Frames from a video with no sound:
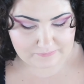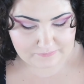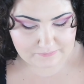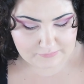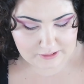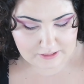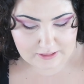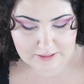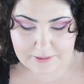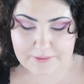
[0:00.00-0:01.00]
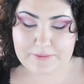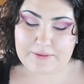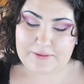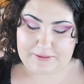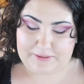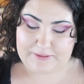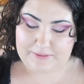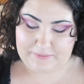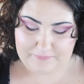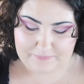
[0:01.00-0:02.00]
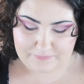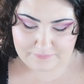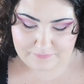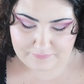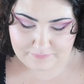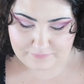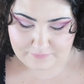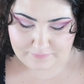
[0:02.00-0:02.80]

(no one is talking)